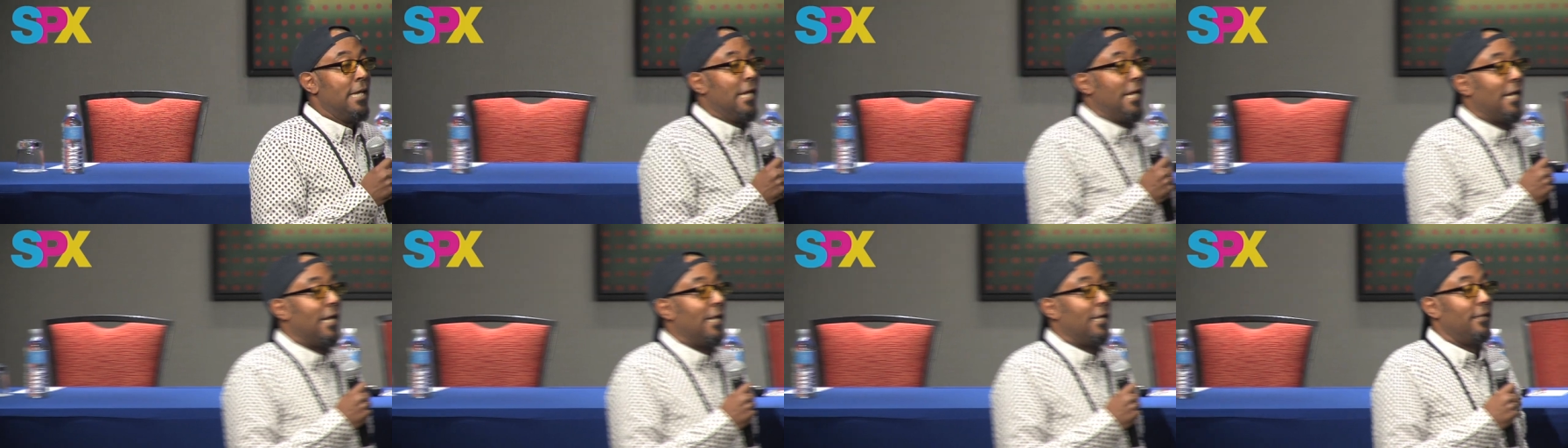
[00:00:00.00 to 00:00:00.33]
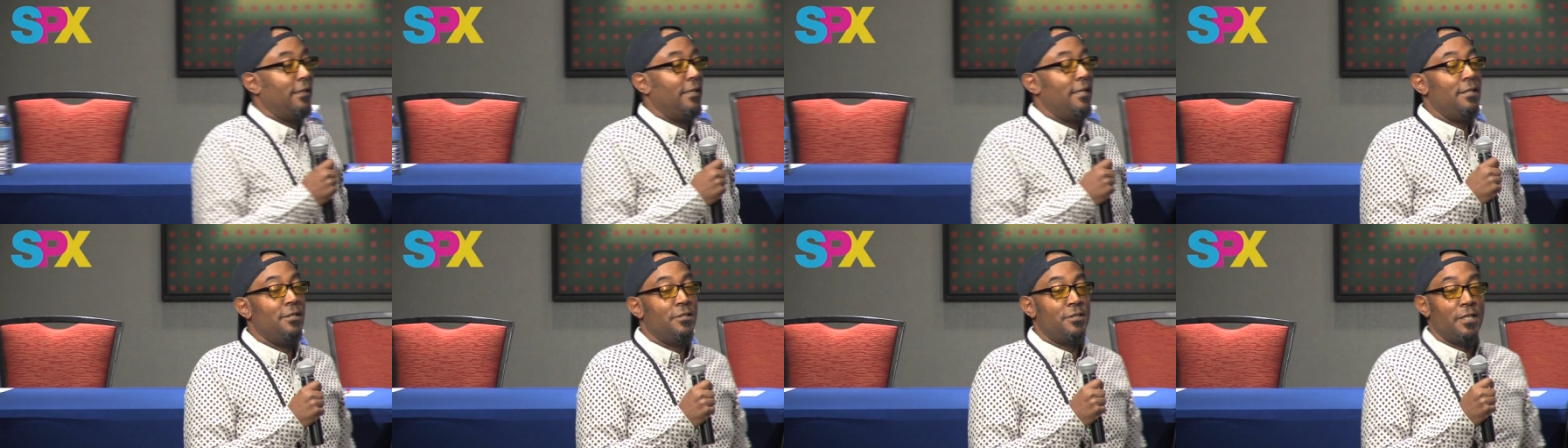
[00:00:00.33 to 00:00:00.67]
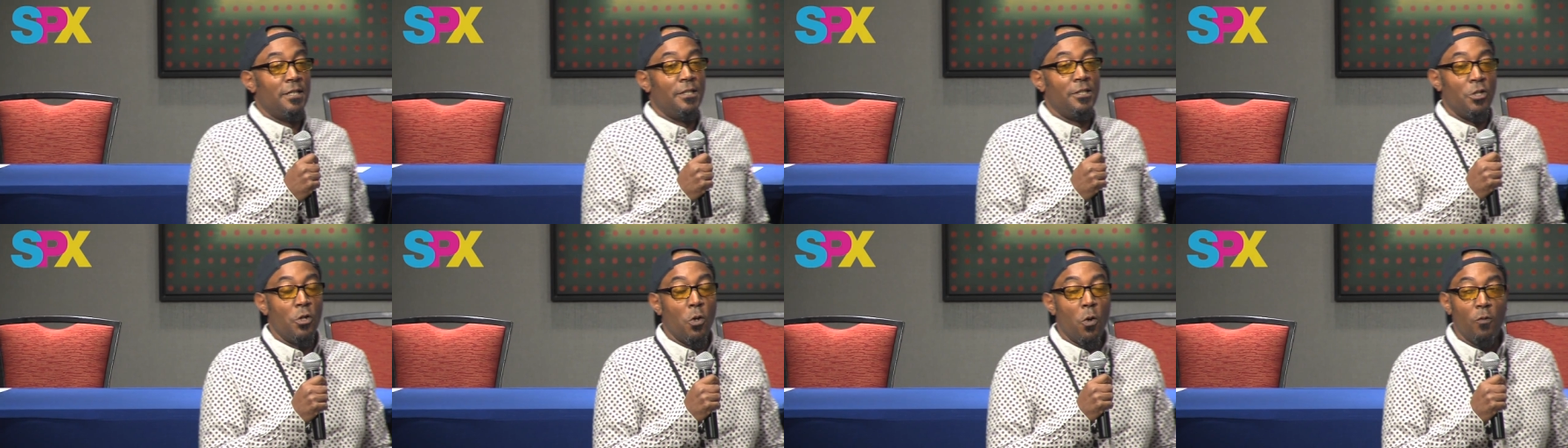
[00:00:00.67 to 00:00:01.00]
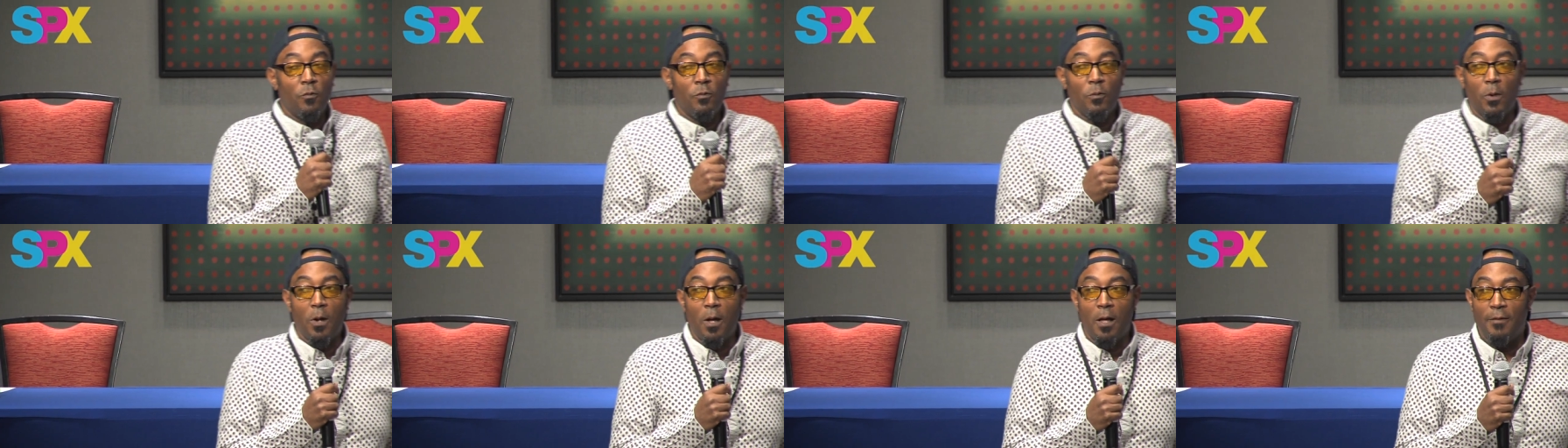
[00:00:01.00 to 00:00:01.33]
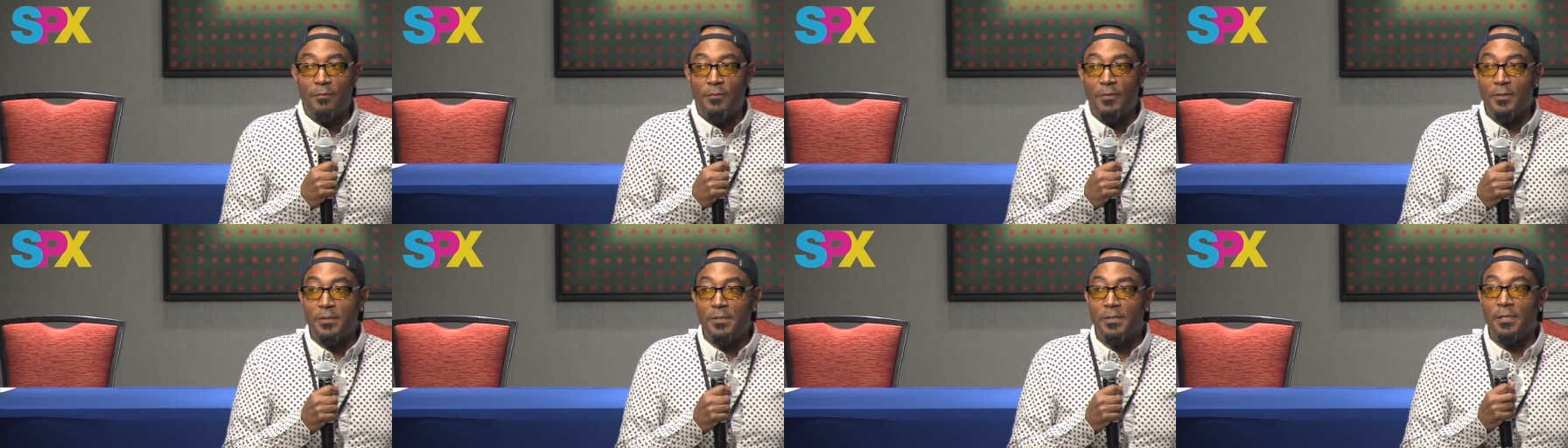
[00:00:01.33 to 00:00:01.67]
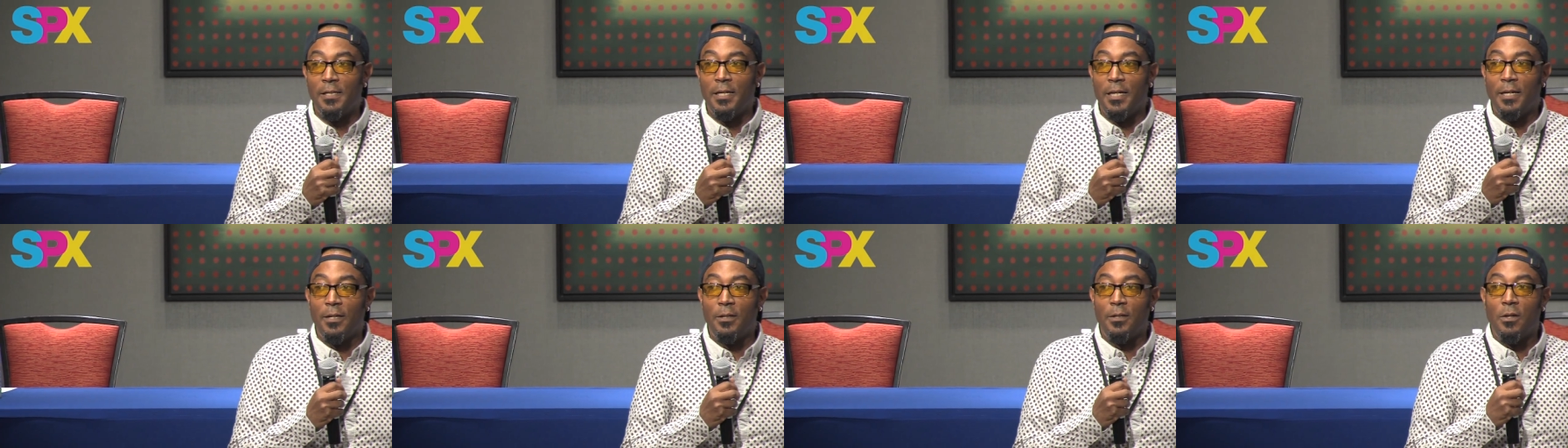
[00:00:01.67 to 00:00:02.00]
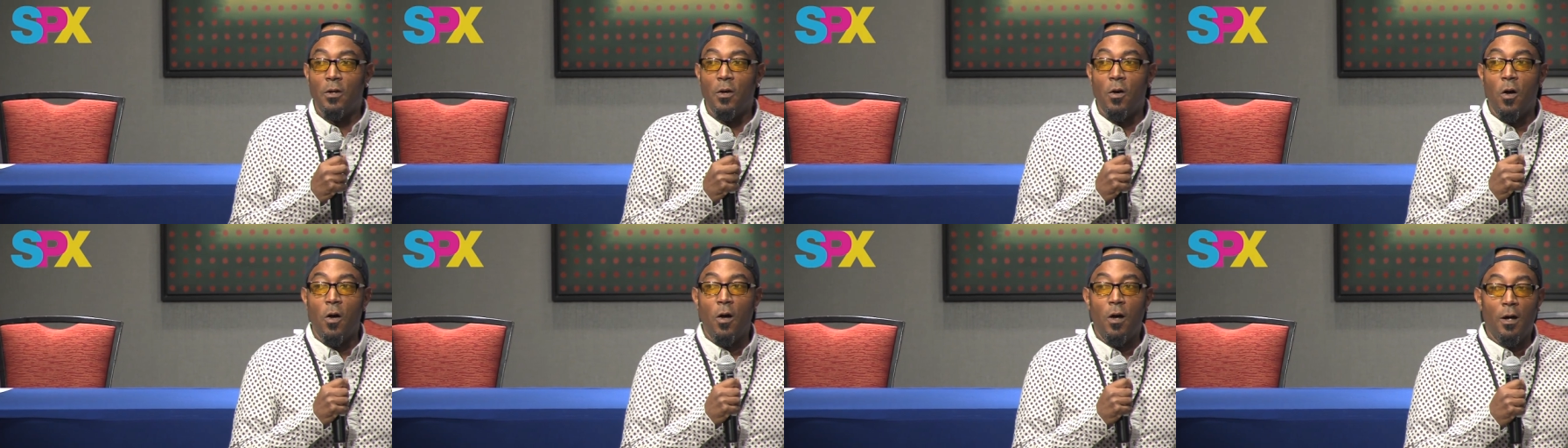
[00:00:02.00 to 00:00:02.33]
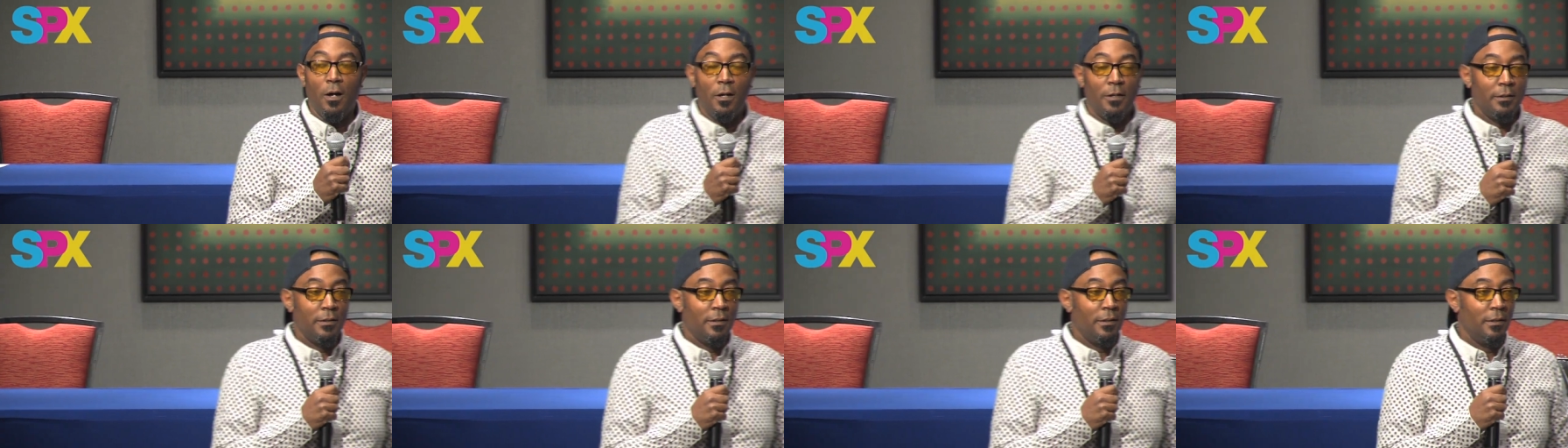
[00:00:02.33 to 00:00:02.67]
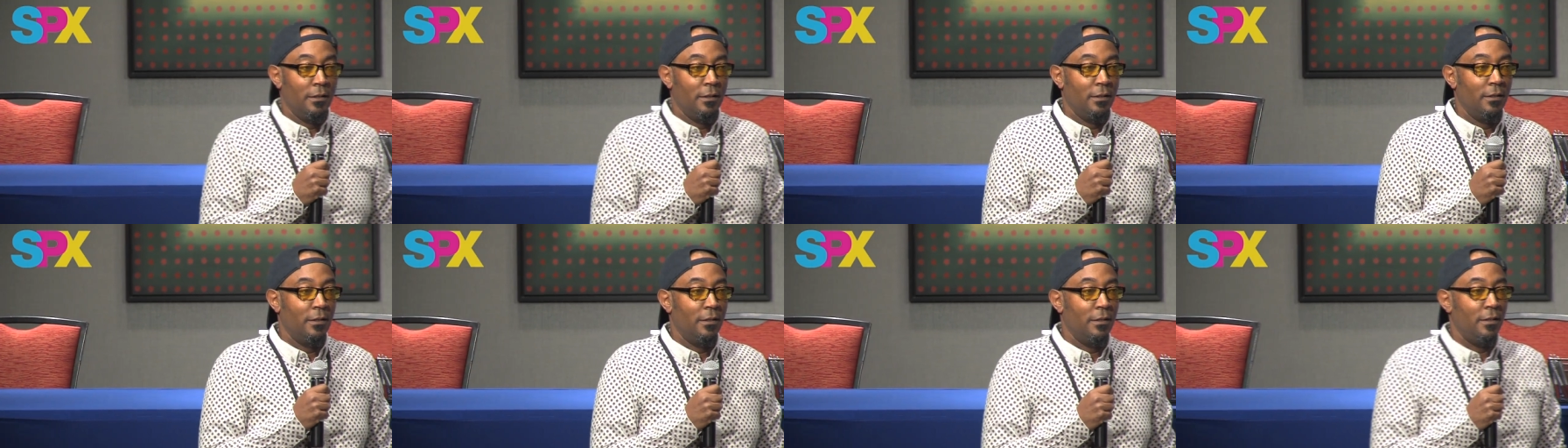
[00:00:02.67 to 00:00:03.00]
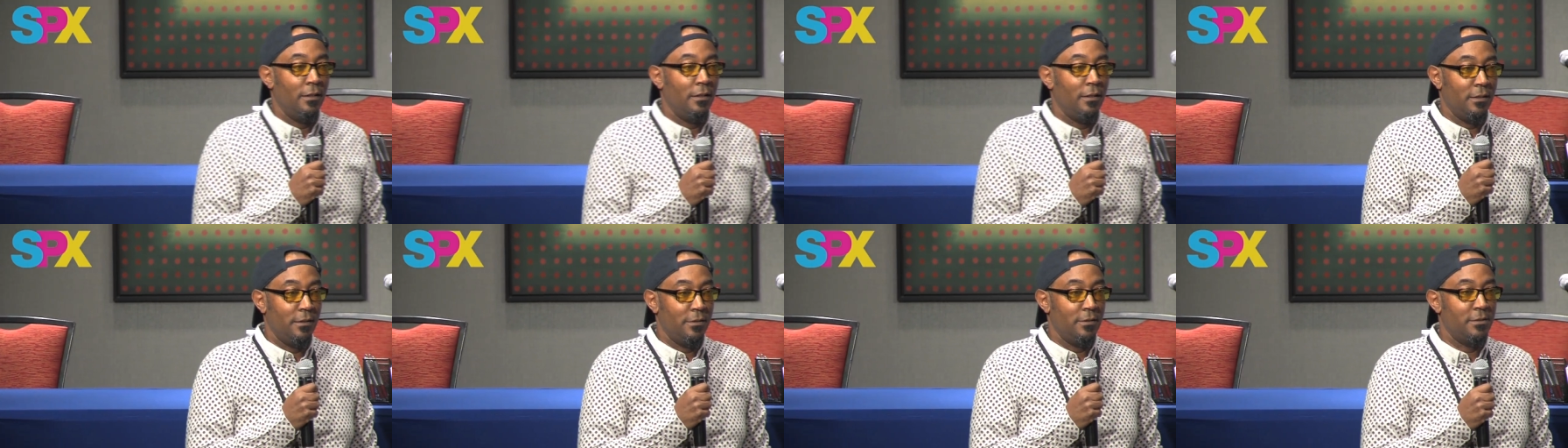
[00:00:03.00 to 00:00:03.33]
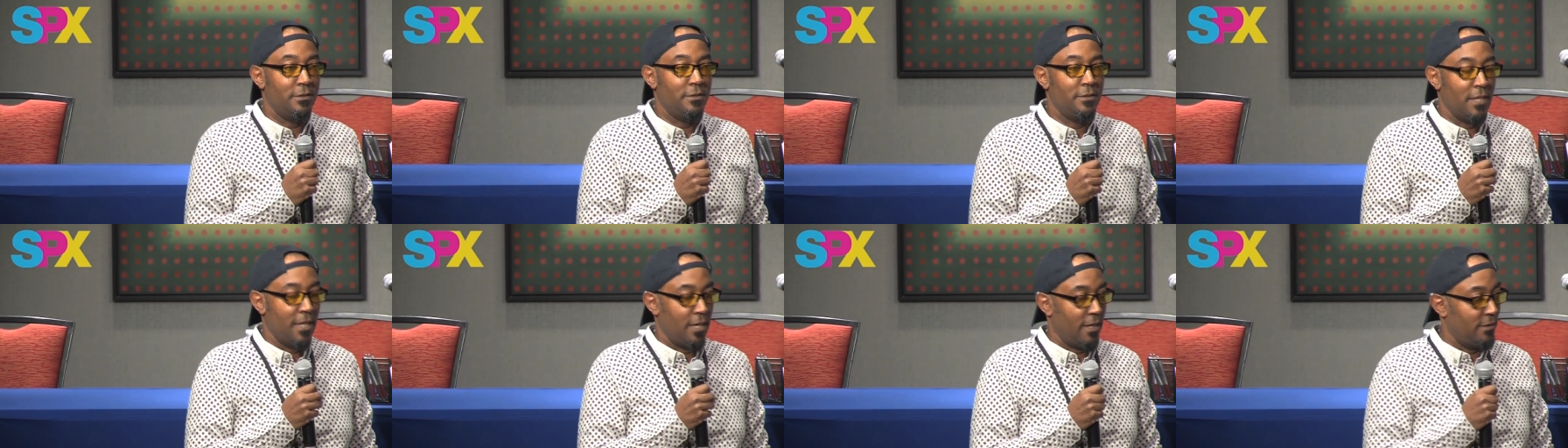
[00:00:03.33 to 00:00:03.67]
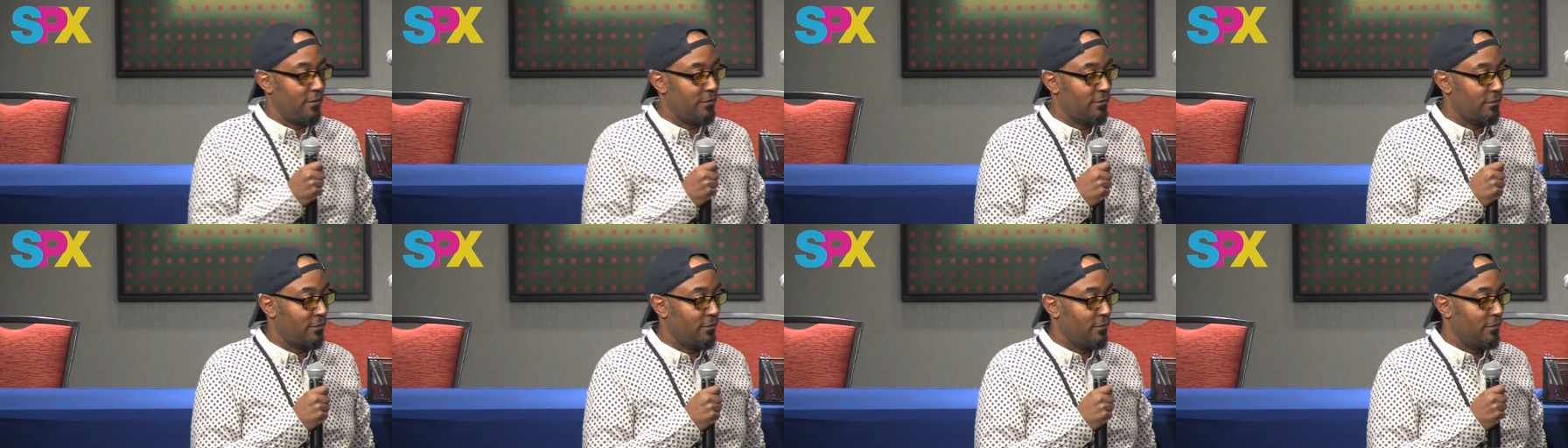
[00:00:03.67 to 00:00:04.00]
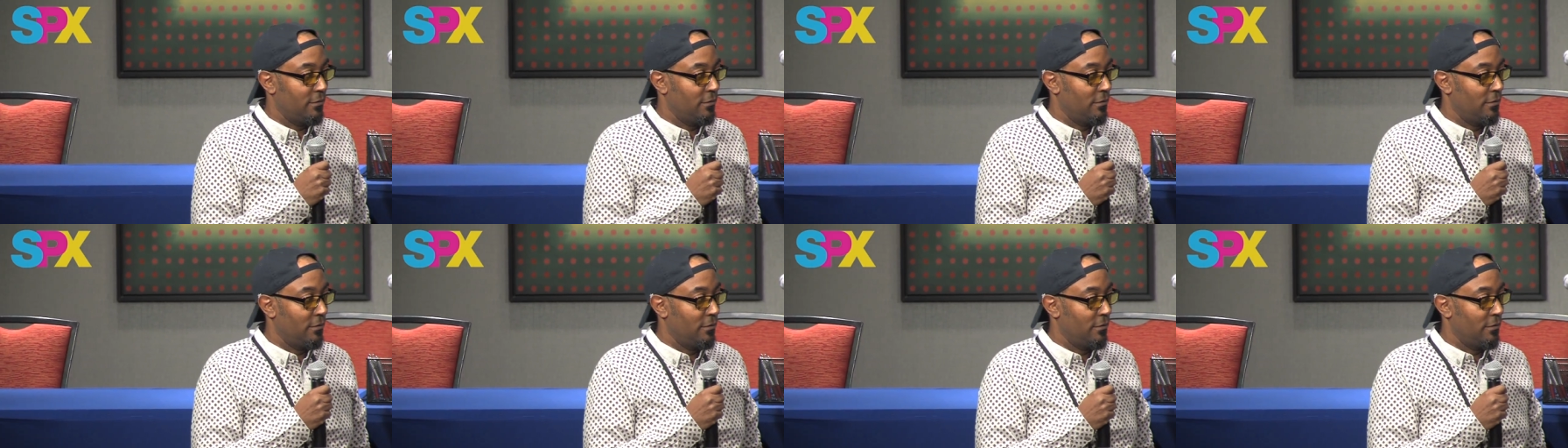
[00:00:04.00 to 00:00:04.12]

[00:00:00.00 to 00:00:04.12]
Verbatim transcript: and he's in the Oval Office, and on his desk